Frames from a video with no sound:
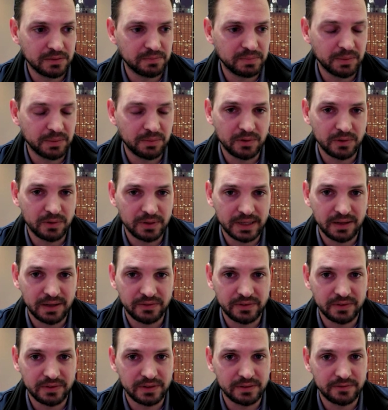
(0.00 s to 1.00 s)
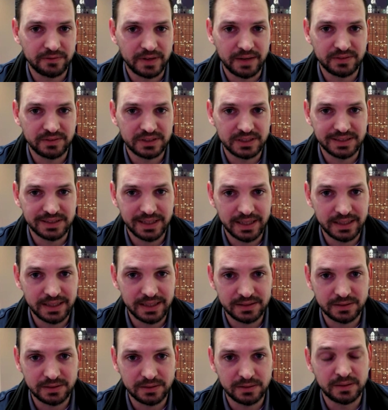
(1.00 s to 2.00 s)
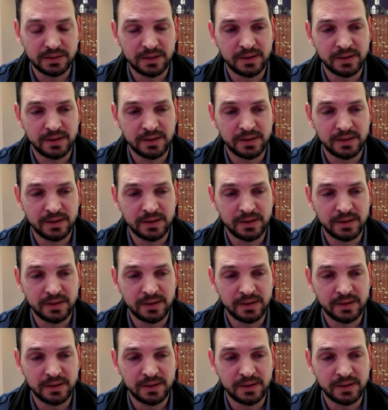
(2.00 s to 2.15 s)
people were out for 5 or 6 days, so